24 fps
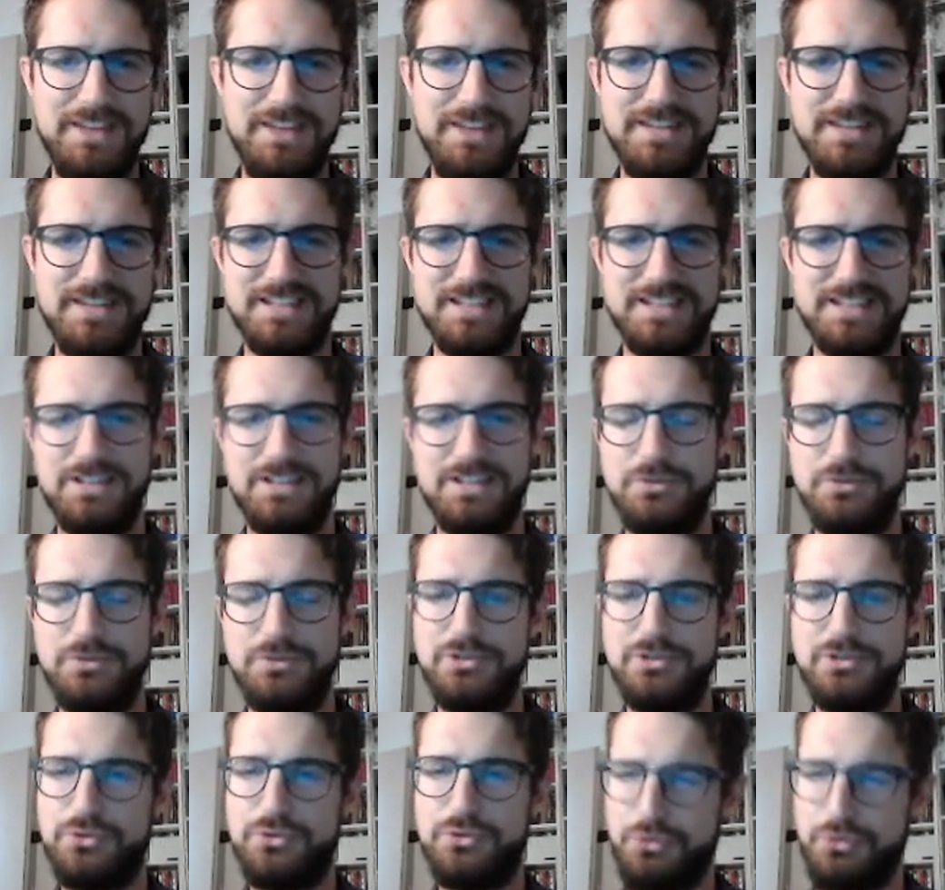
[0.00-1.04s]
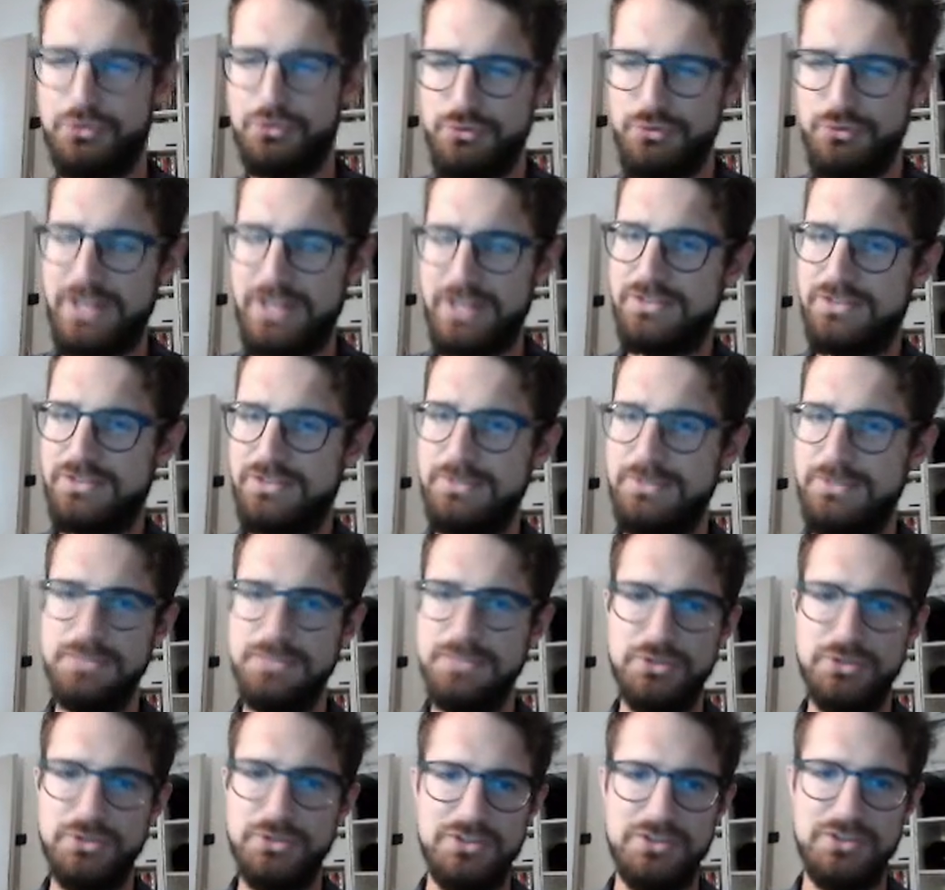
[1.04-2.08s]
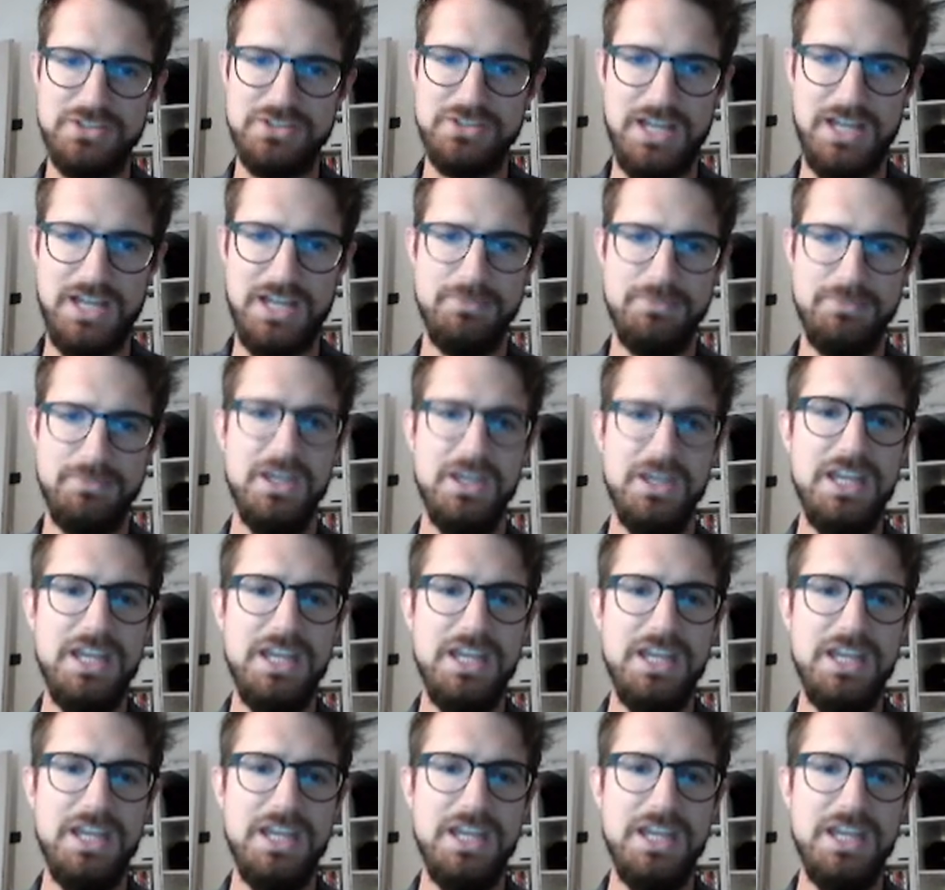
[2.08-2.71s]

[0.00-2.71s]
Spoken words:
doesn't look great to me most of the time.